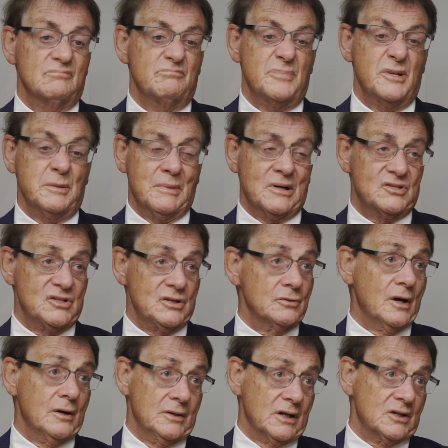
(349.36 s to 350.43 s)
pretty much
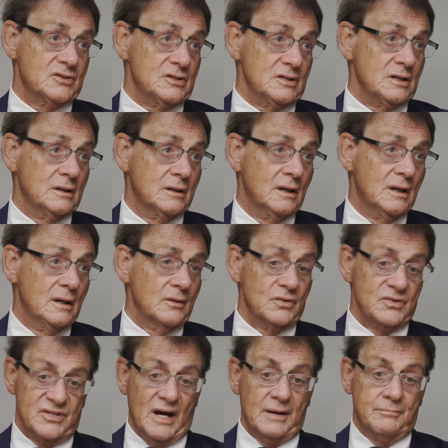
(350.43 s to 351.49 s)
zero next year,
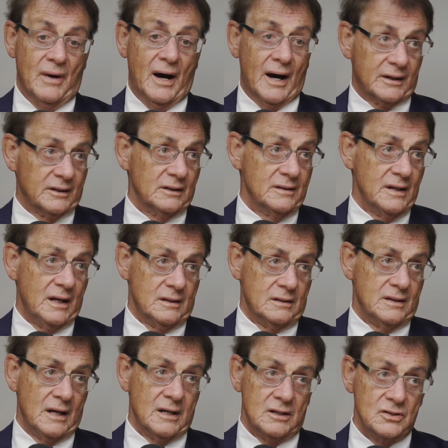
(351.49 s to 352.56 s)
because that market,
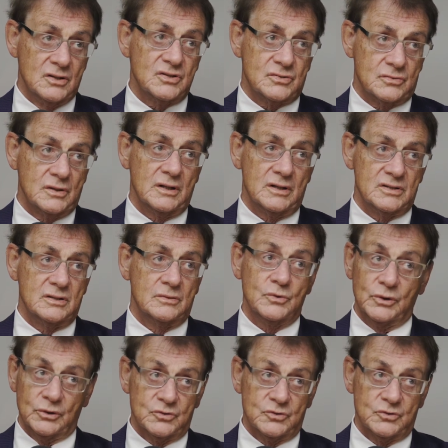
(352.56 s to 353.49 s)
that industry is in real